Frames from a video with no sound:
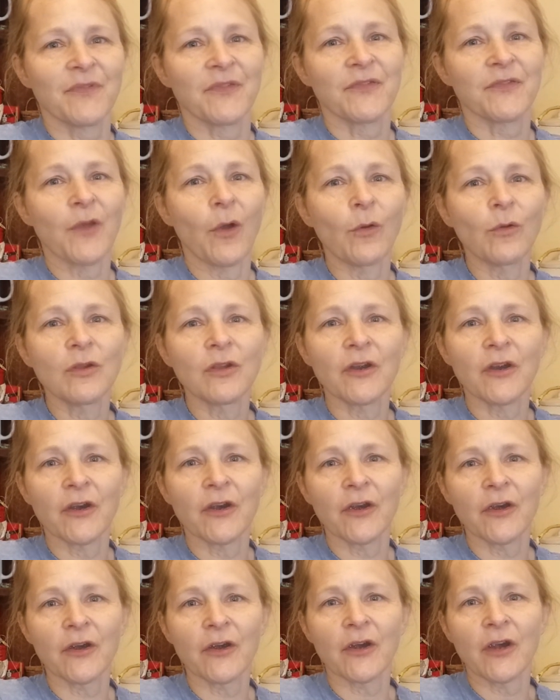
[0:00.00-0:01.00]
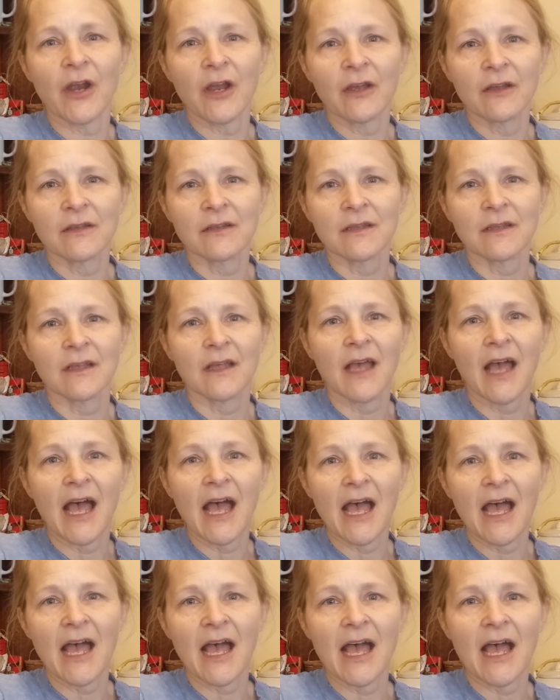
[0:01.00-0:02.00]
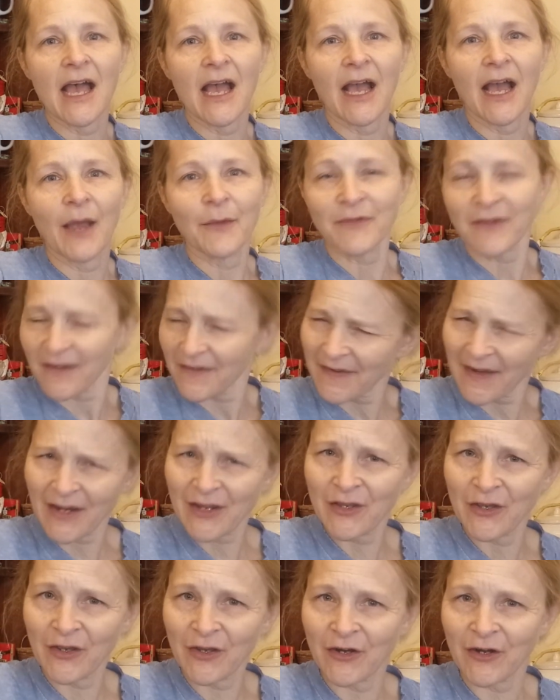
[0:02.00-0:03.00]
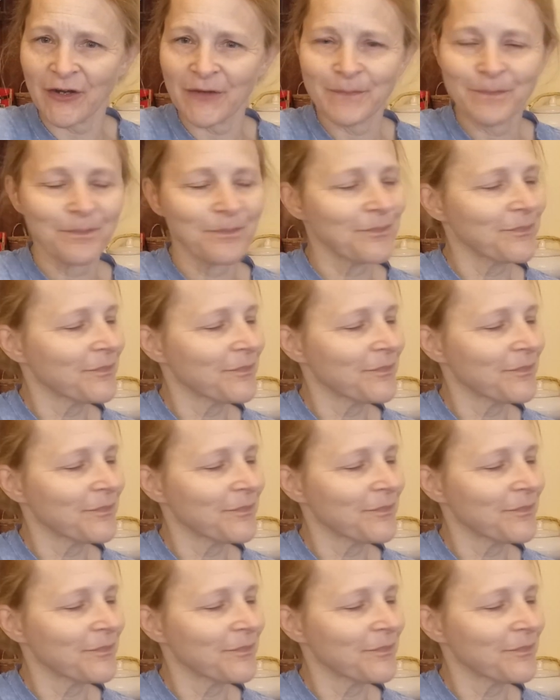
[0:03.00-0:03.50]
solar, I was going to say cooker,